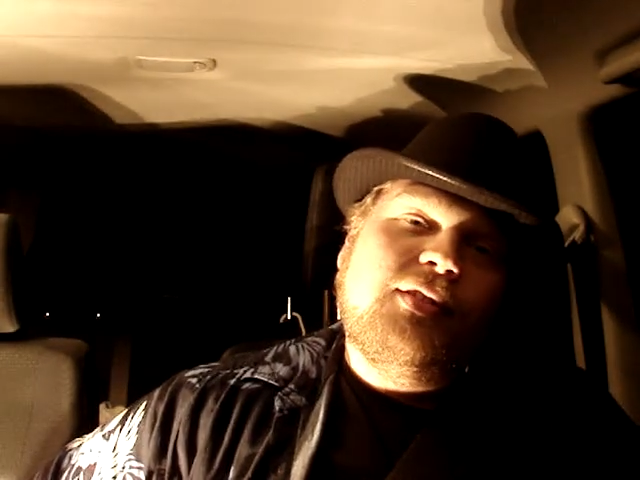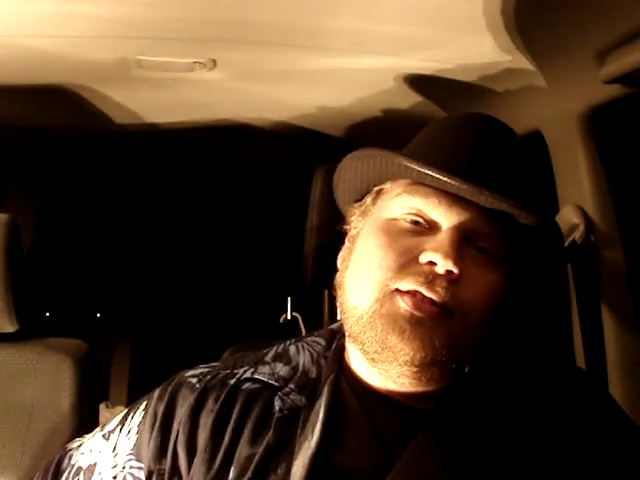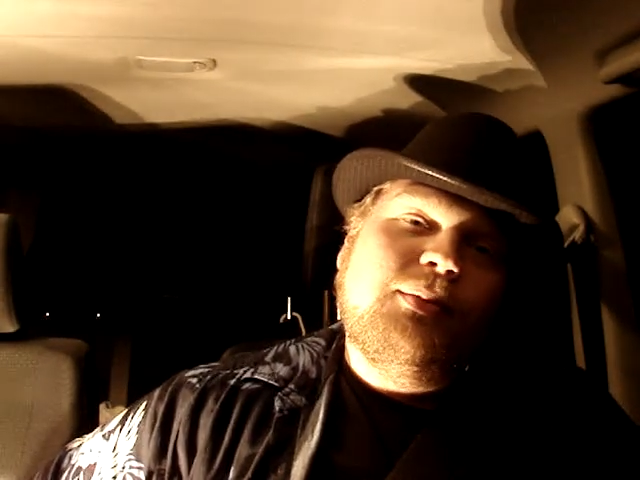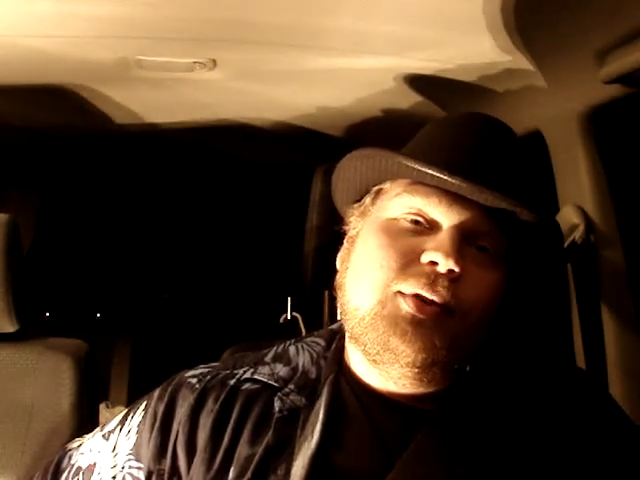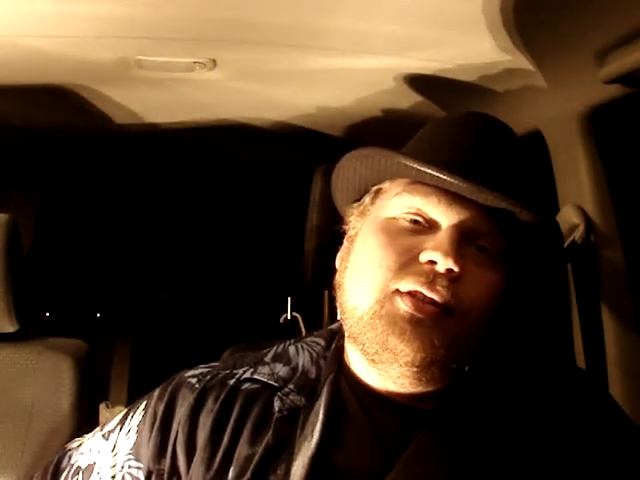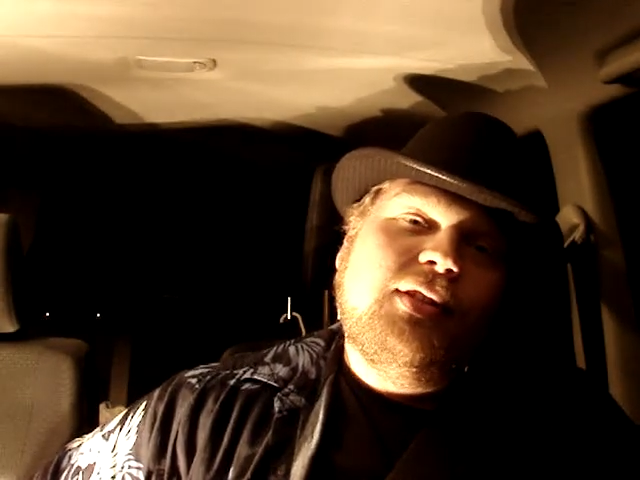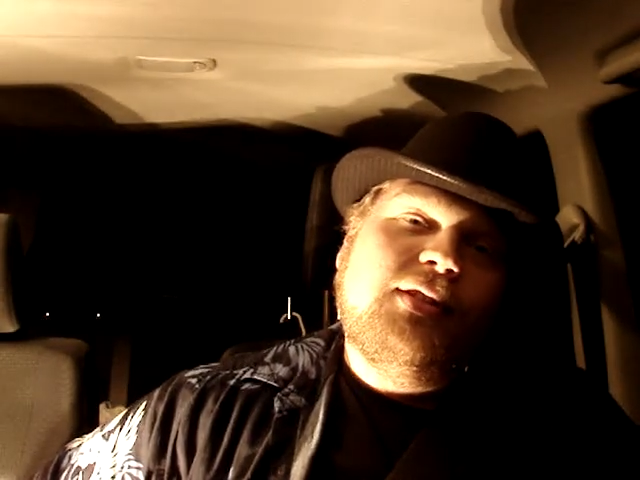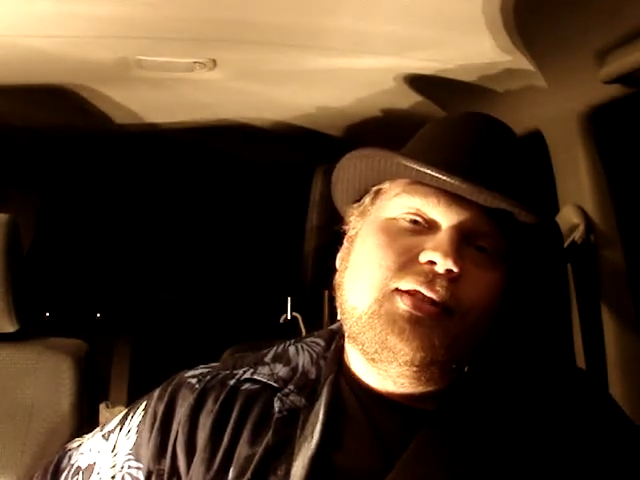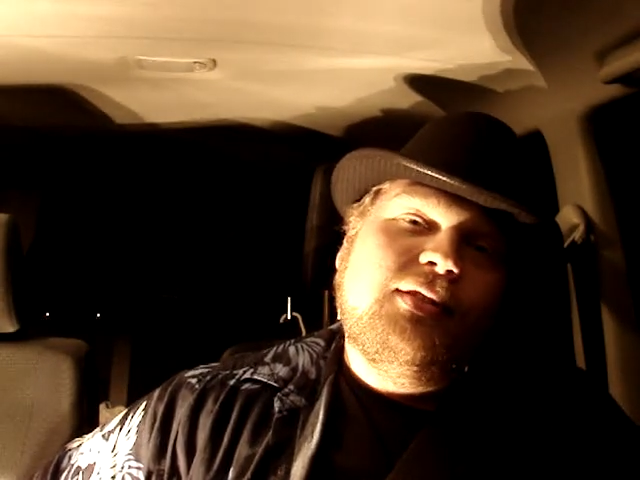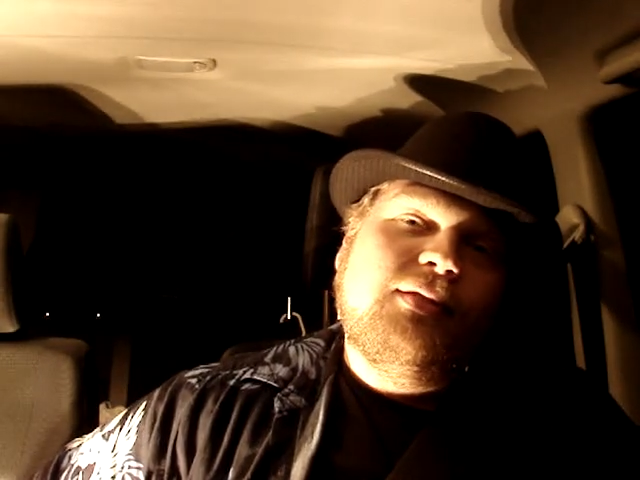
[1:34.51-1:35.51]
and some
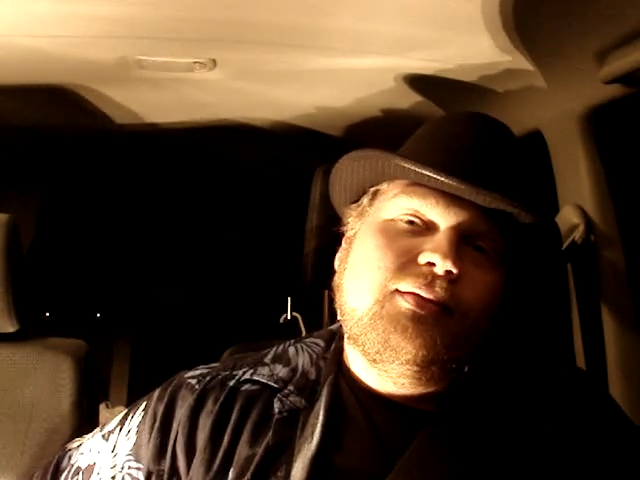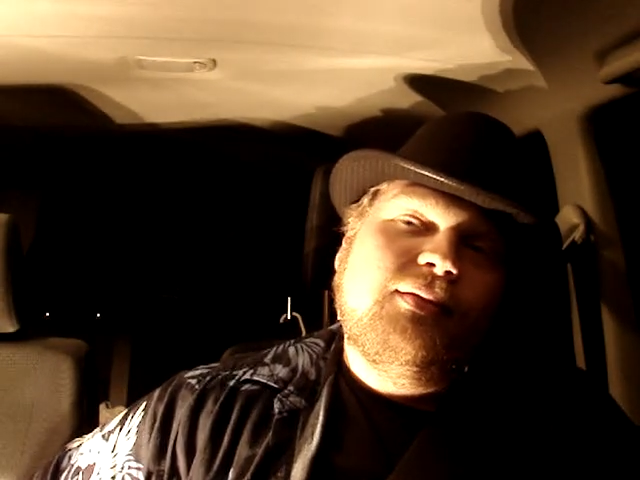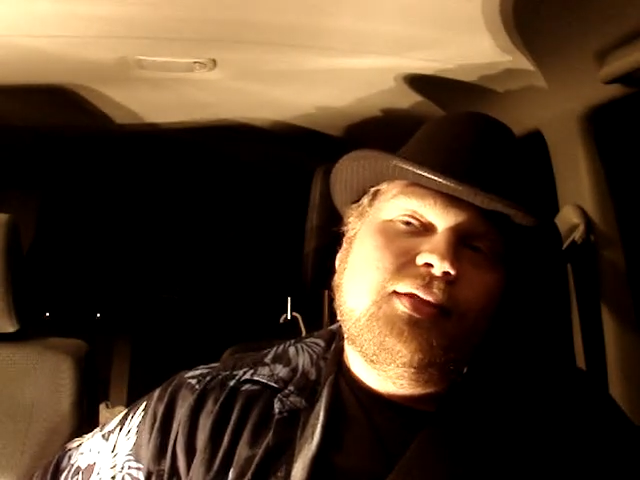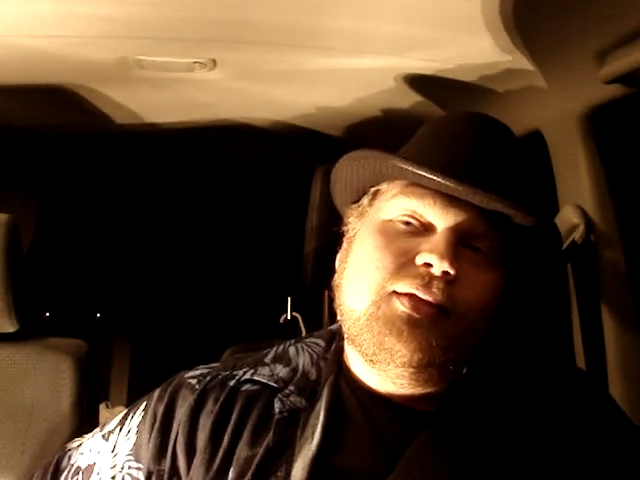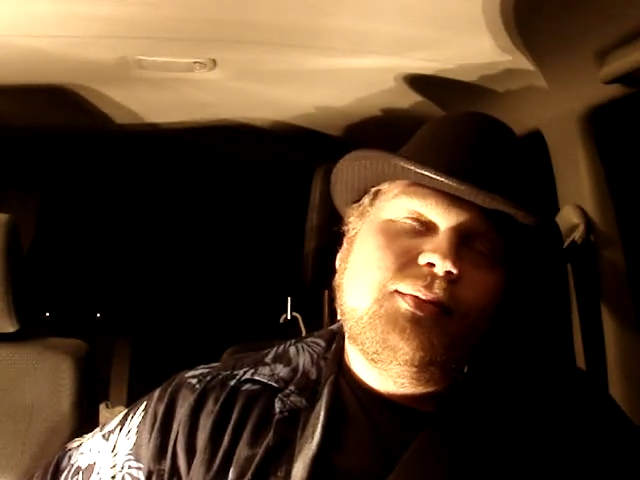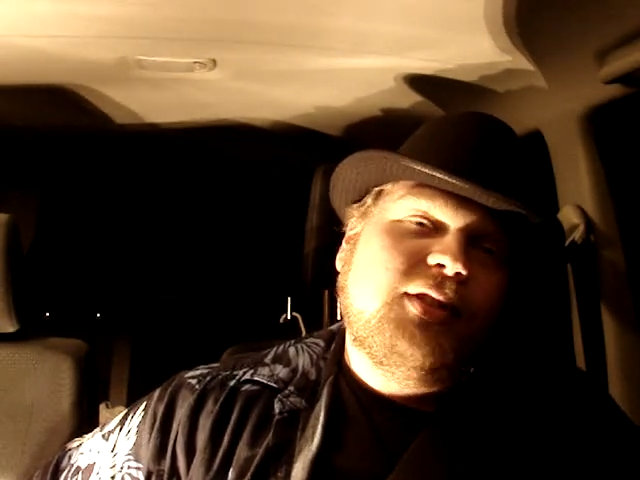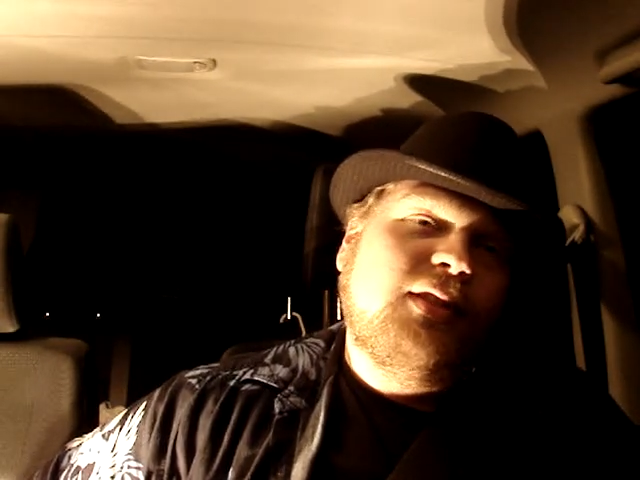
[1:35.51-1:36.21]
booklets and some